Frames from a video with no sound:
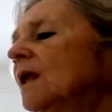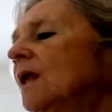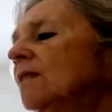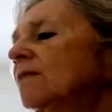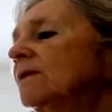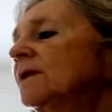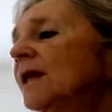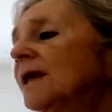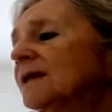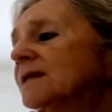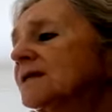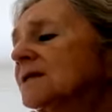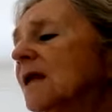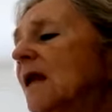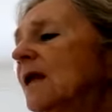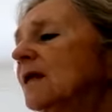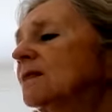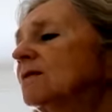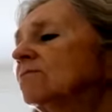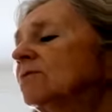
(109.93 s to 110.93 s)
The next
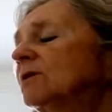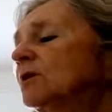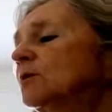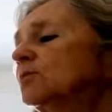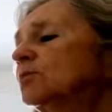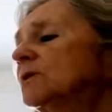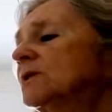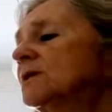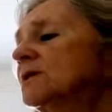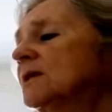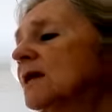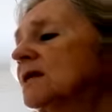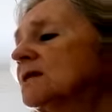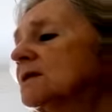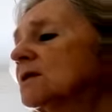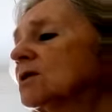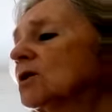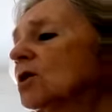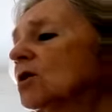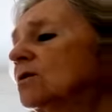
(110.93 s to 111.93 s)
day the real
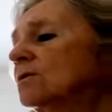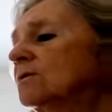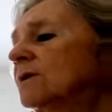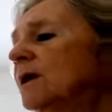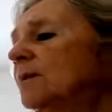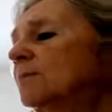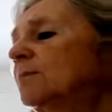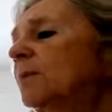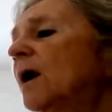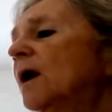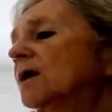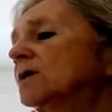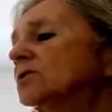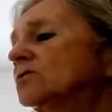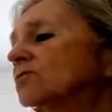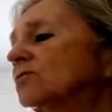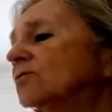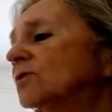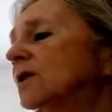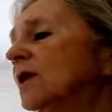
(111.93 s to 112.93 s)
princess and Conrad
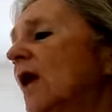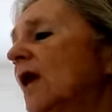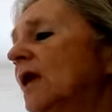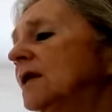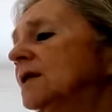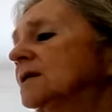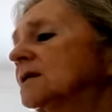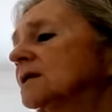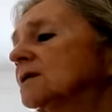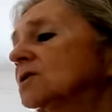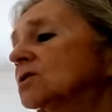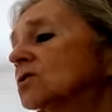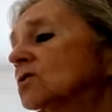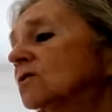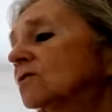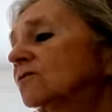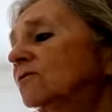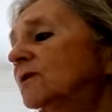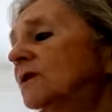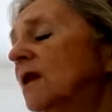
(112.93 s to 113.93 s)
passed through the gate and
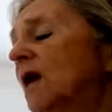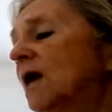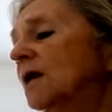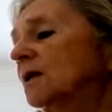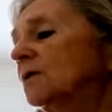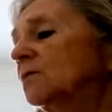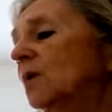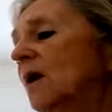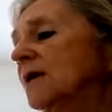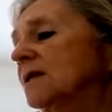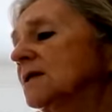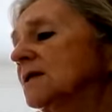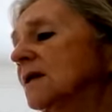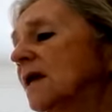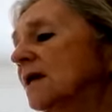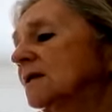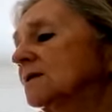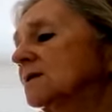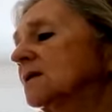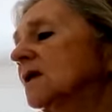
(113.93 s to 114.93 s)
saw Falada waiting
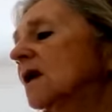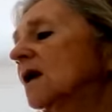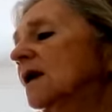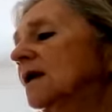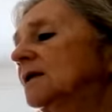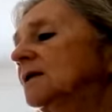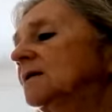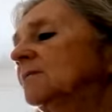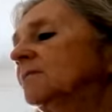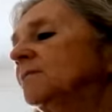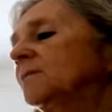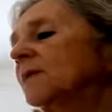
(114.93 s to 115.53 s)
outside.